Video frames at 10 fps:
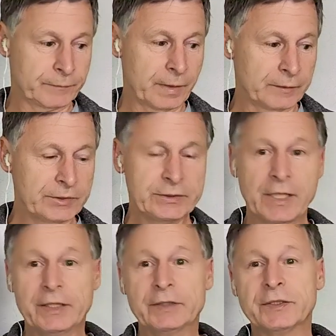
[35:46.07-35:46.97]
Just
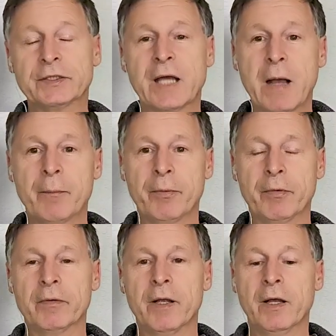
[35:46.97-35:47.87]
latest
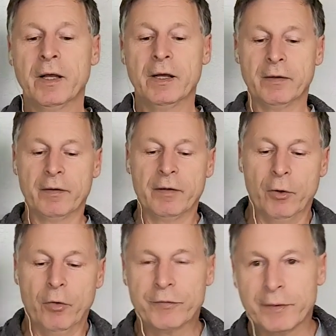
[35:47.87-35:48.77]
example
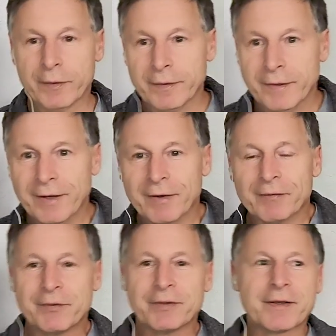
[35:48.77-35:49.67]
of the
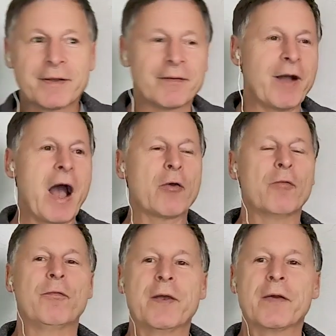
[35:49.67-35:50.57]
kind
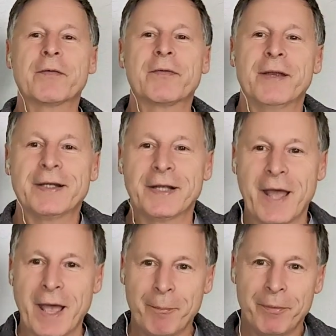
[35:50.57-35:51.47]
of weird thing that
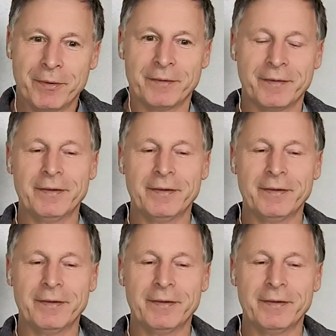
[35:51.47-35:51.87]
happened